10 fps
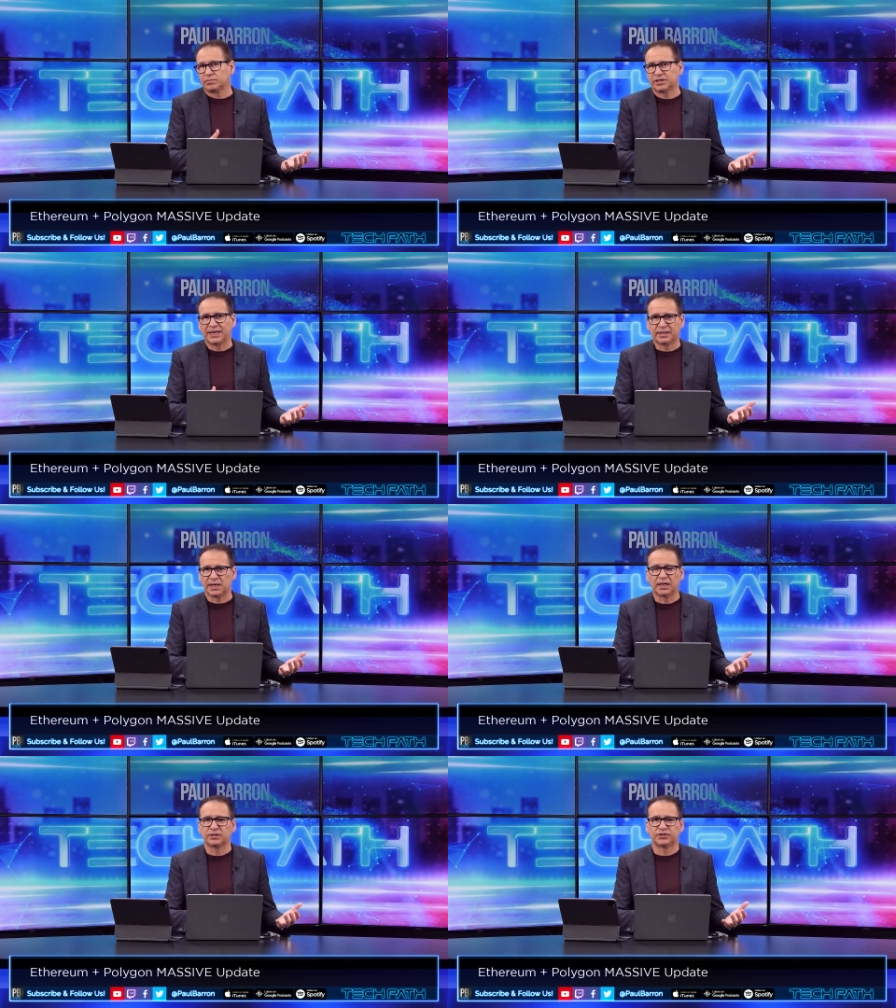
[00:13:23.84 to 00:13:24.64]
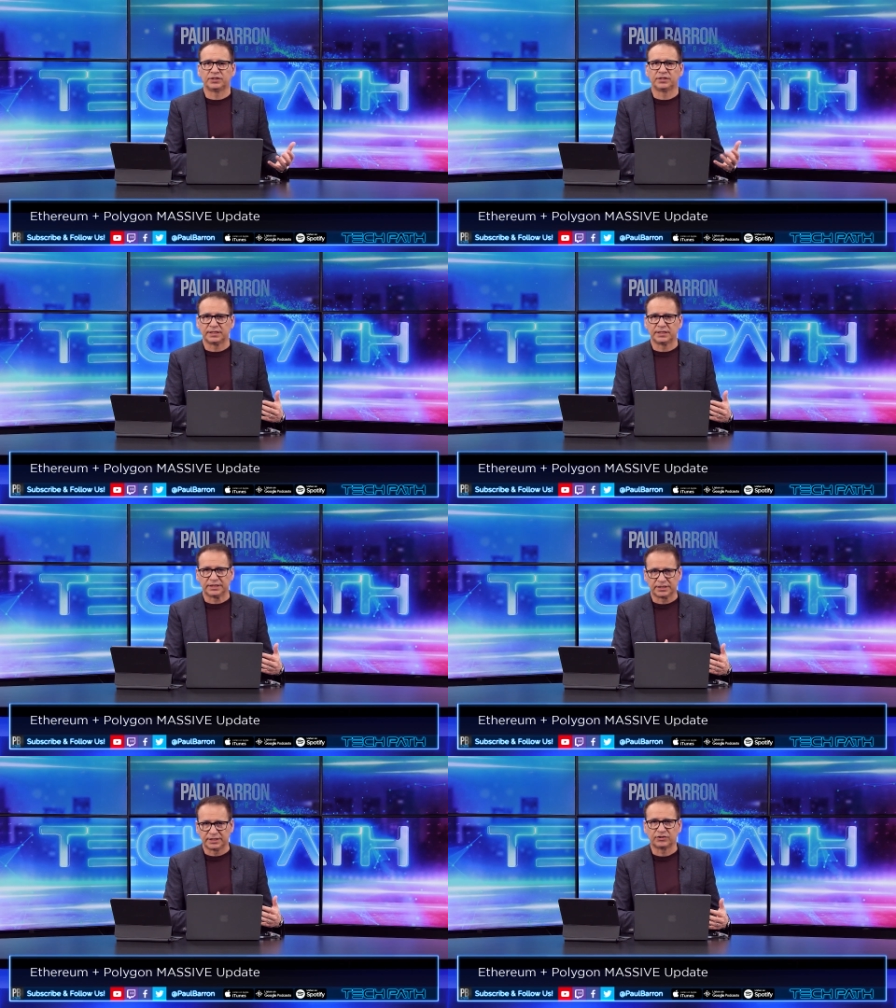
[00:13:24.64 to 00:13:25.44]
technology that
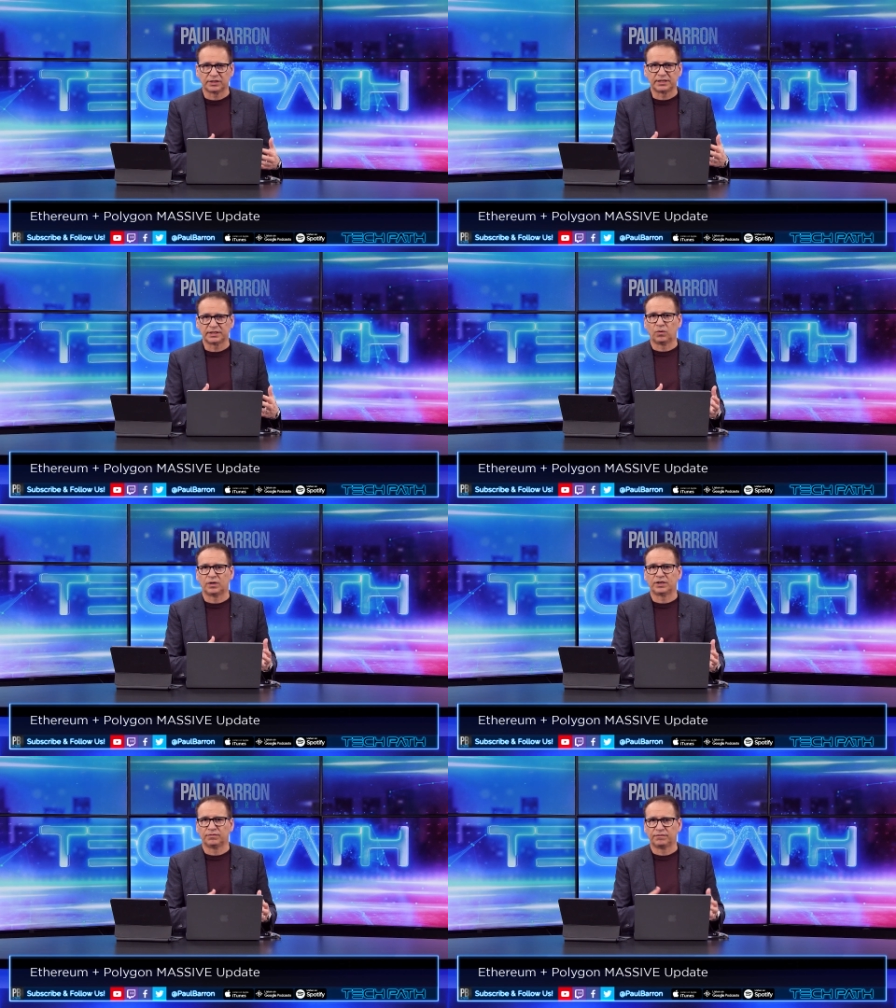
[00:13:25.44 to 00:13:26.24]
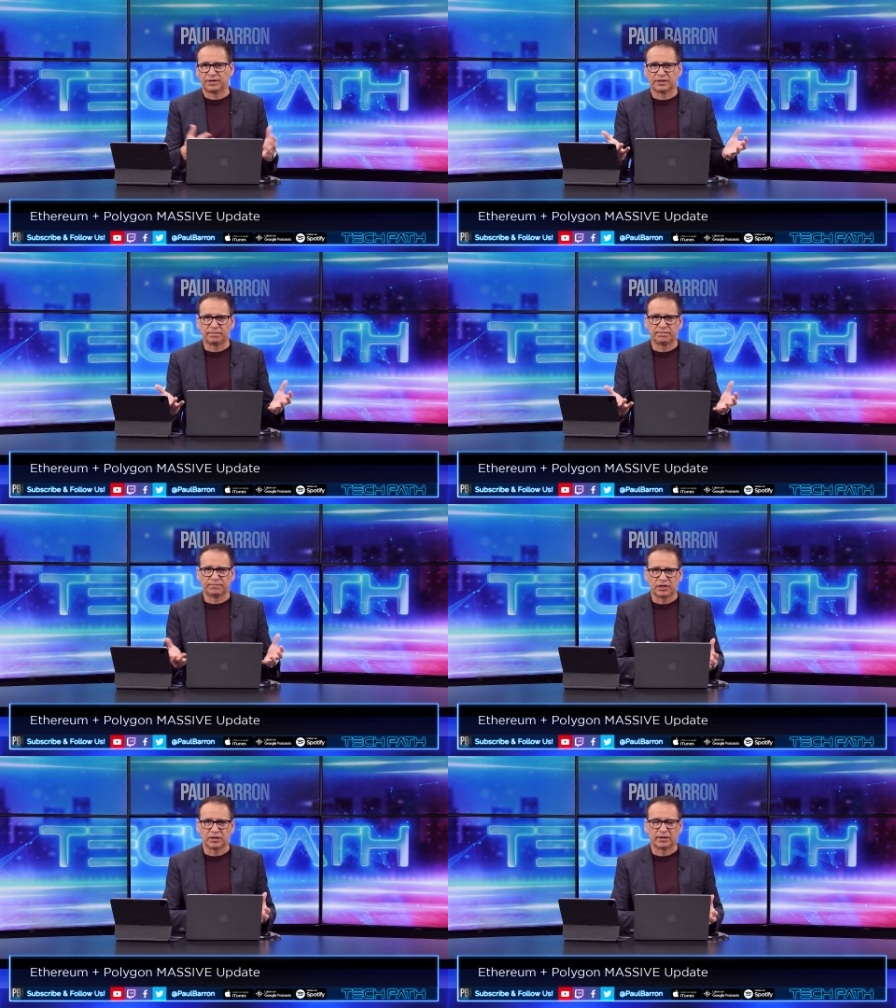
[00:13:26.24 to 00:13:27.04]
essentially is going to eventually, you
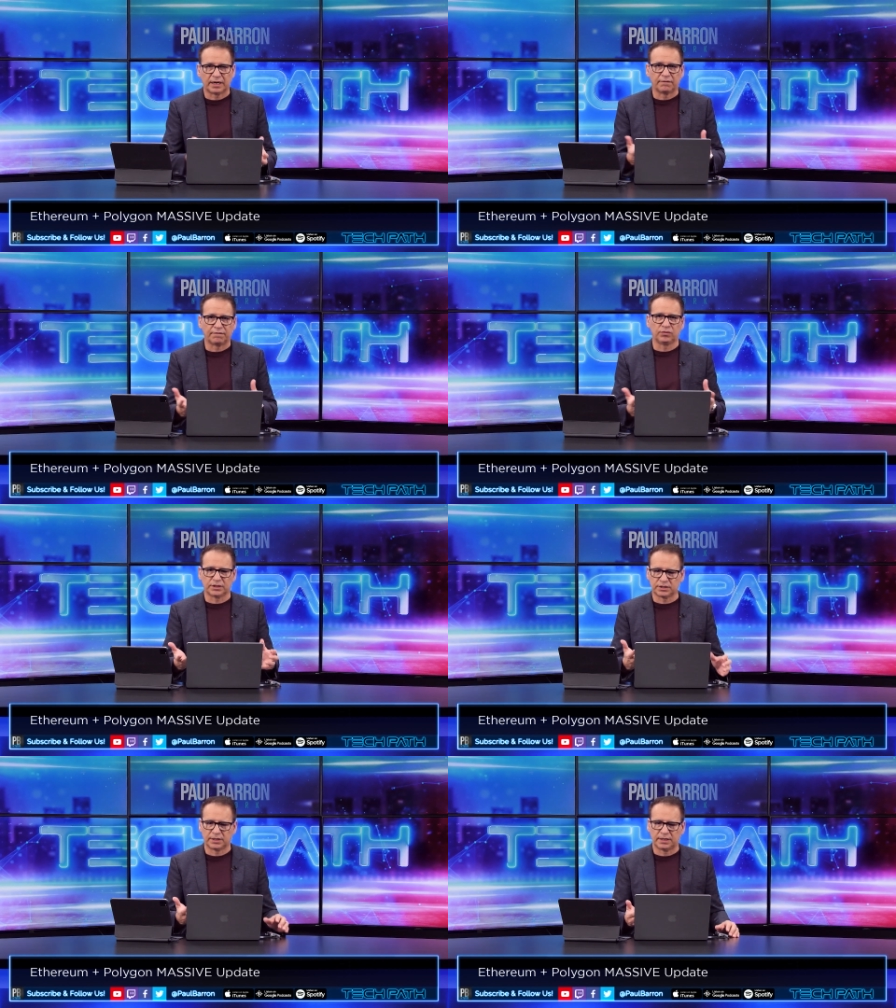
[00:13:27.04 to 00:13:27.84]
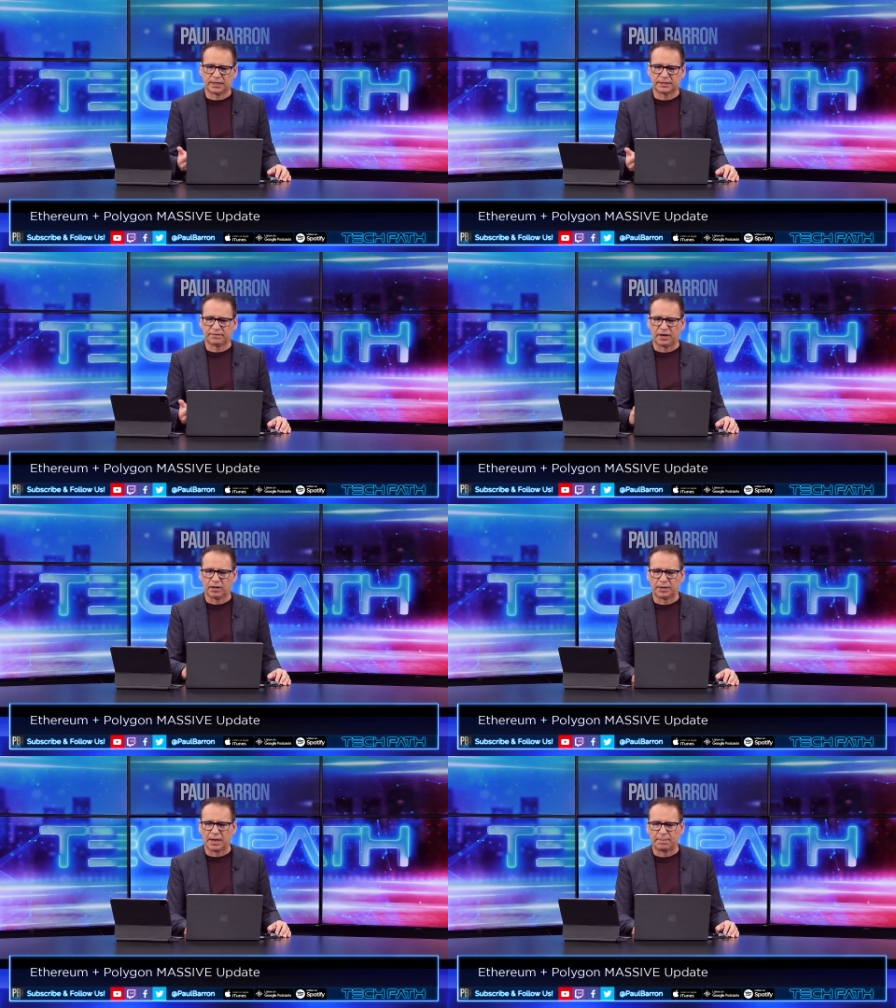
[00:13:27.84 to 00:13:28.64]
know, kind of fuel this uh,
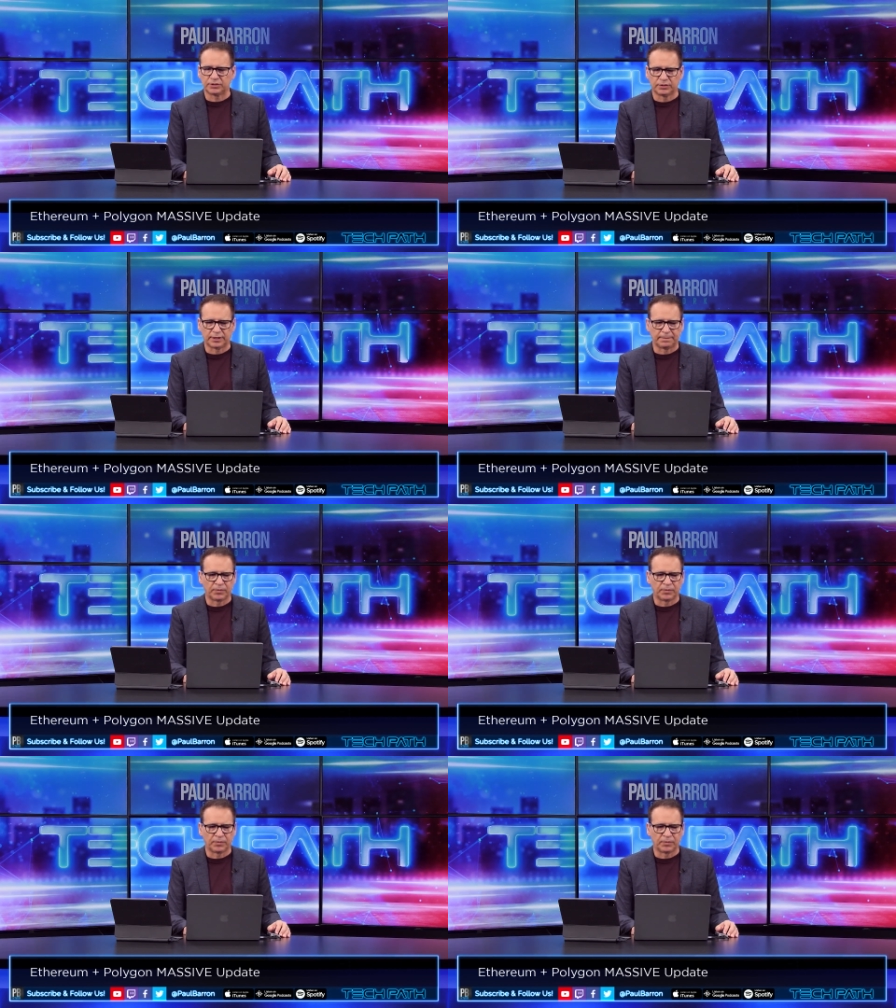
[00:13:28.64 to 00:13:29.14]
development opportunity.